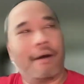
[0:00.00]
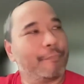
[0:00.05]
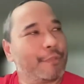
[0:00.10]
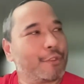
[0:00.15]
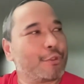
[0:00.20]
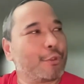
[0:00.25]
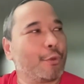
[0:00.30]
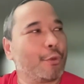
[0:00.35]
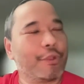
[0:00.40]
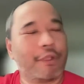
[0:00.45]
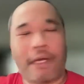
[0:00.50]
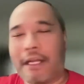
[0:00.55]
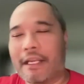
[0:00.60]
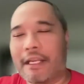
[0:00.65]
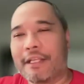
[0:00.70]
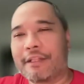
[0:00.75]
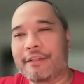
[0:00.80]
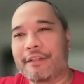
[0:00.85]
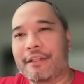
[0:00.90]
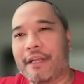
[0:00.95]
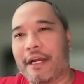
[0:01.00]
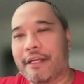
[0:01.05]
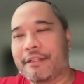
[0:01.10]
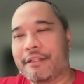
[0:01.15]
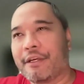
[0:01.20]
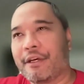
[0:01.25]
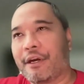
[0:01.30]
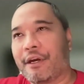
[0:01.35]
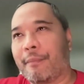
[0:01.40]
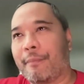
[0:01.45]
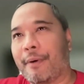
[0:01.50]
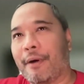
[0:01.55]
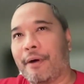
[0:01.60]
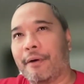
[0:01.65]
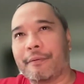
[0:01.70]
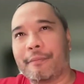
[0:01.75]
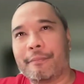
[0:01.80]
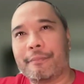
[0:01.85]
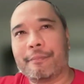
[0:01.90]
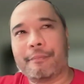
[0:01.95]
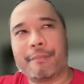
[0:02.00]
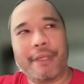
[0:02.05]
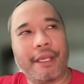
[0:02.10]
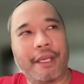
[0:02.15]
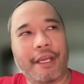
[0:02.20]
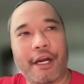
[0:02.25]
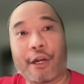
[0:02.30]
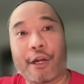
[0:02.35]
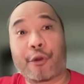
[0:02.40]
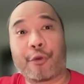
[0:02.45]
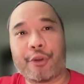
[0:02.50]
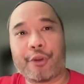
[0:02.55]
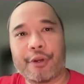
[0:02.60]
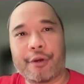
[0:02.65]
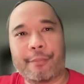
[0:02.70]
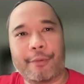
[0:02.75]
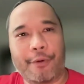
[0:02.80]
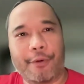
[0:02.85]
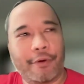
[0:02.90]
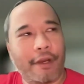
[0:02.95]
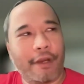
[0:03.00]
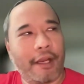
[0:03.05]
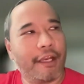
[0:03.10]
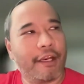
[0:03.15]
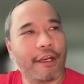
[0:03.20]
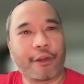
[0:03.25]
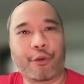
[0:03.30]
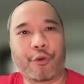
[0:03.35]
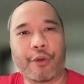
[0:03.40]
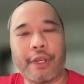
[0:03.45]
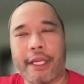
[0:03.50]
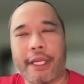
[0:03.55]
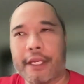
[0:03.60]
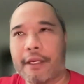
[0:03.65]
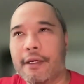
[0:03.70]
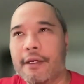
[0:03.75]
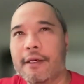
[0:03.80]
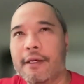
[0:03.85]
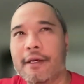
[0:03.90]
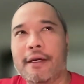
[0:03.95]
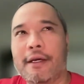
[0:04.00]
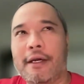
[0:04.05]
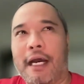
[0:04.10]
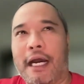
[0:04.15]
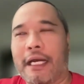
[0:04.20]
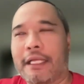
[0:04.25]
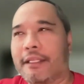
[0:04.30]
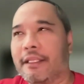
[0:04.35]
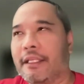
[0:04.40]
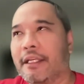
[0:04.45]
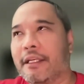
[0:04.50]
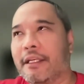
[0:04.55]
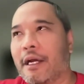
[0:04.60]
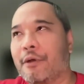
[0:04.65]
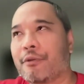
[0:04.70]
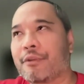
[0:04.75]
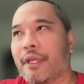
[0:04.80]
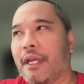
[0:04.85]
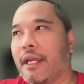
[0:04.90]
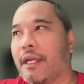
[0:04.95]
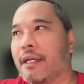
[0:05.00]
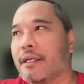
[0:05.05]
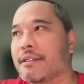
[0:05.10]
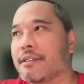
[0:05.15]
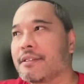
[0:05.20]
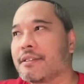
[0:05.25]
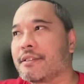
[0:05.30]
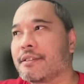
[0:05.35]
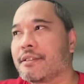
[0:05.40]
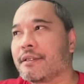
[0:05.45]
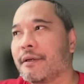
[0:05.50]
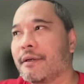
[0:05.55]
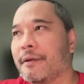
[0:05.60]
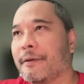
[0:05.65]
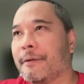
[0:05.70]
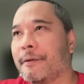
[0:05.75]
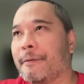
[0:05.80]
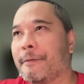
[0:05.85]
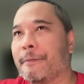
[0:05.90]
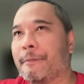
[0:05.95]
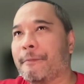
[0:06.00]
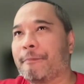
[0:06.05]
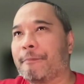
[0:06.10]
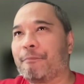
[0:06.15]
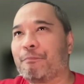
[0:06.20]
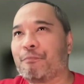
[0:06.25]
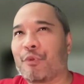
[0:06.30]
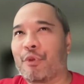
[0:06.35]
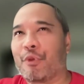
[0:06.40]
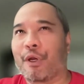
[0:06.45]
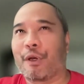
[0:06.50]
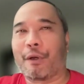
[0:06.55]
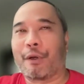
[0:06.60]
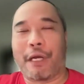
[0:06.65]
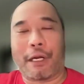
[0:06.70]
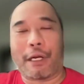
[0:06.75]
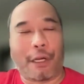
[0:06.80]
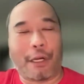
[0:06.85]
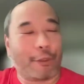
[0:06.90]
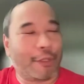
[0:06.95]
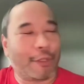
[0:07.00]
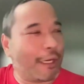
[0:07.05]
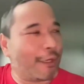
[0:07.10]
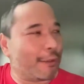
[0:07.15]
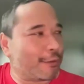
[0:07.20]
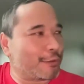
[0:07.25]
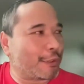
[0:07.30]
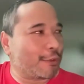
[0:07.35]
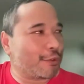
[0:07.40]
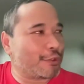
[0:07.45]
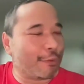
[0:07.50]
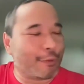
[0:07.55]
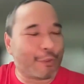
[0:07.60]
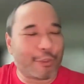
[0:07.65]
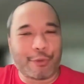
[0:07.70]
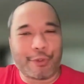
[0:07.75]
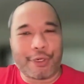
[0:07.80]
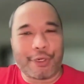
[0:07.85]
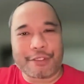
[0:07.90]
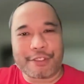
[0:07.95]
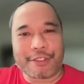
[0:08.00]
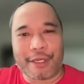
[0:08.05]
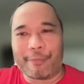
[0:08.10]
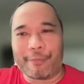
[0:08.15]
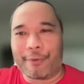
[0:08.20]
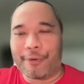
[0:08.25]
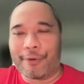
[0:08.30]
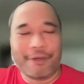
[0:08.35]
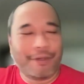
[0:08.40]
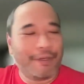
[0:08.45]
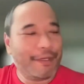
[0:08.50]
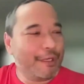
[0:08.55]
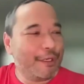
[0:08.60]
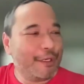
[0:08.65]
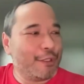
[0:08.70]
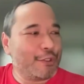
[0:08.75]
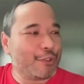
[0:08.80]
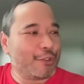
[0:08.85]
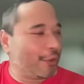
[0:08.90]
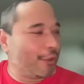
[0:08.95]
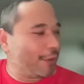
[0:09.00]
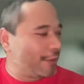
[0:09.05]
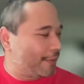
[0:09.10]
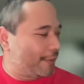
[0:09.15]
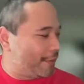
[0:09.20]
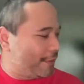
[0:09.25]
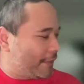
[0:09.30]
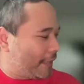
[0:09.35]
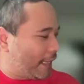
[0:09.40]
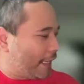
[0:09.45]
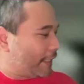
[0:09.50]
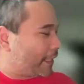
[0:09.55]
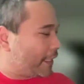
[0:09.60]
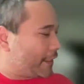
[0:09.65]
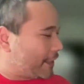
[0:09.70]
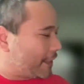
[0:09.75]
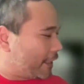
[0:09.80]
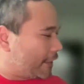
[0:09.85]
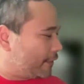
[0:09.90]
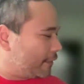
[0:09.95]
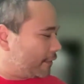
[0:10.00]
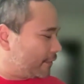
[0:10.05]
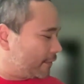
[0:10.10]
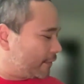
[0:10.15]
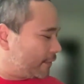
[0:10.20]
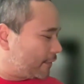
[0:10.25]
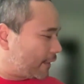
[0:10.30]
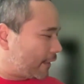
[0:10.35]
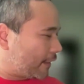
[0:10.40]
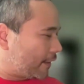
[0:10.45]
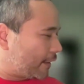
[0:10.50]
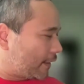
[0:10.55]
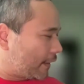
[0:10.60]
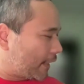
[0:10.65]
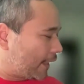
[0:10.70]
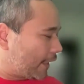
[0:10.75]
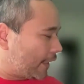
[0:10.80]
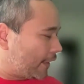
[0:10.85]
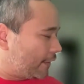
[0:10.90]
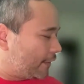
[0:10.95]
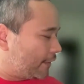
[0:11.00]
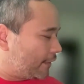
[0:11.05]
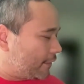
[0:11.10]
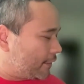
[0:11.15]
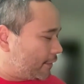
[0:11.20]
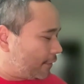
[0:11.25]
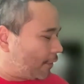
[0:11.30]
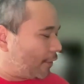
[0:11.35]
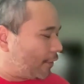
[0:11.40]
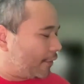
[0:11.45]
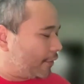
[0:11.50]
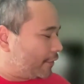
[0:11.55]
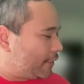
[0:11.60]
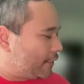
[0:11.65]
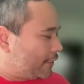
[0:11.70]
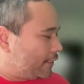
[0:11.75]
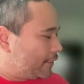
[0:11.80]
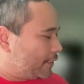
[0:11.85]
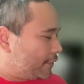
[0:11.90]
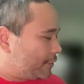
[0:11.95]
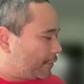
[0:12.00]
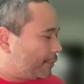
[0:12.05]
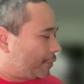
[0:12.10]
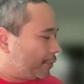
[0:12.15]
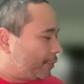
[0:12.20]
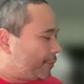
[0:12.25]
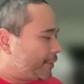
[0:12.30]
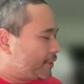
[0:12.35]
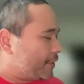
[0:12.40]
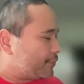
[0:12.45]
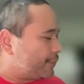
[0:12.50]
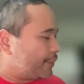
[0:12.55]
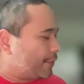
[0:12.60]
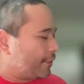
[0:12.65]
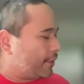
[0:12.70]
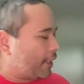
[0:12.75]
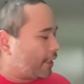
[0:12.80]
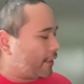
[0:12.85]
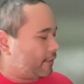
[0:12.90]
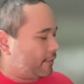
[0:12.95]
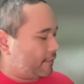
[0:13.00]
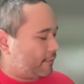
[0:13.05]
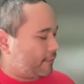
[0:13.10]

this whole idea about being agreeable and agreeing, I think nowadays, okay, so I'll share with you an example. So, hi Kenten, hi. Oh, let me open this for you, okay?